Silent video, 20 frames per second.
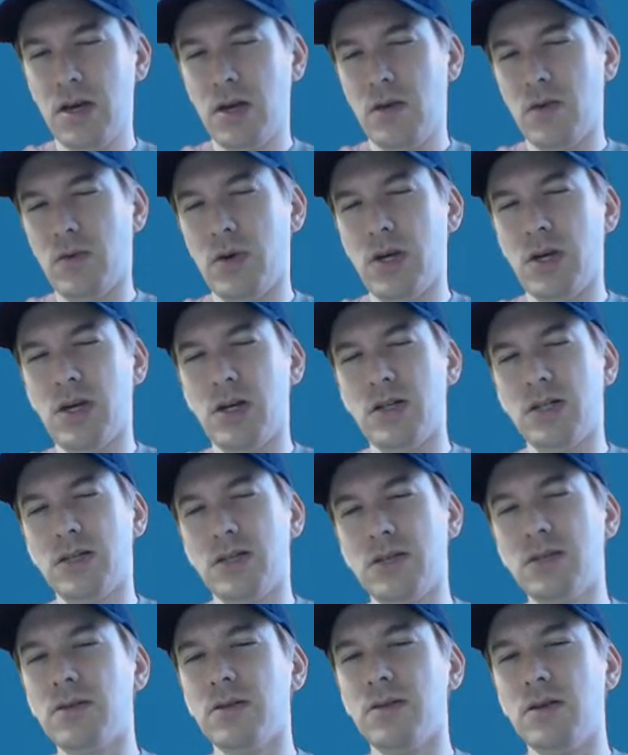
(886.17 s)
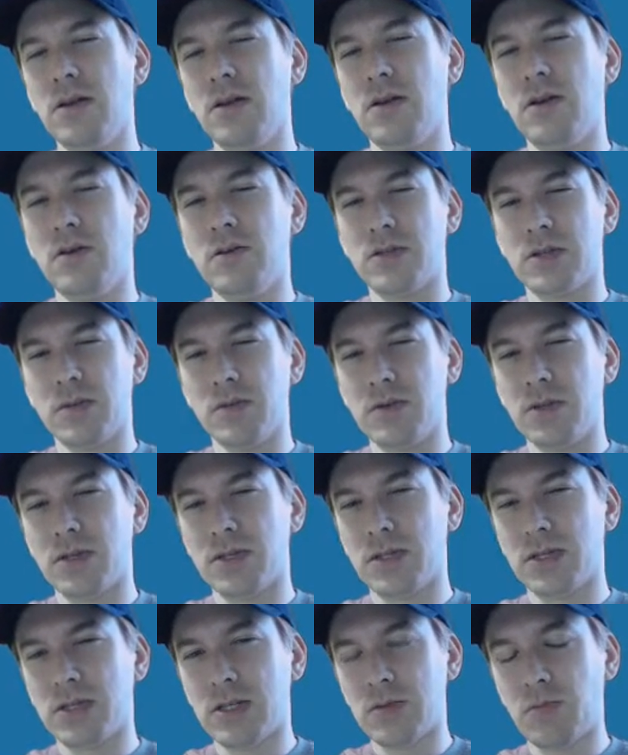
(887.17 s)
well, to
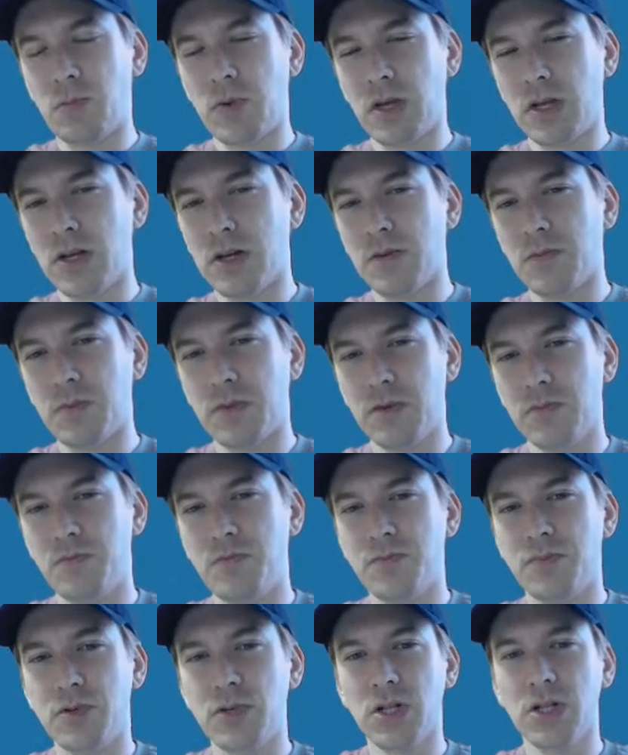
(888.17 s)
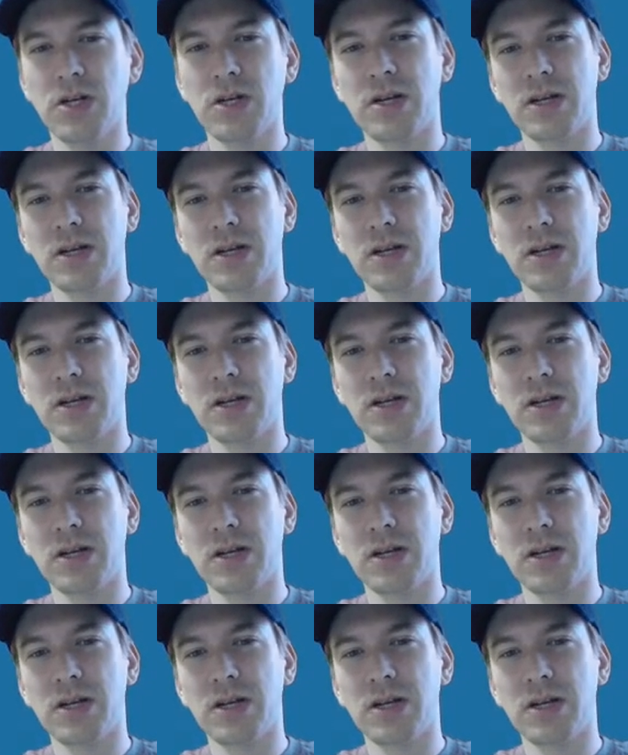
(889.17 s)
speed up the bullet,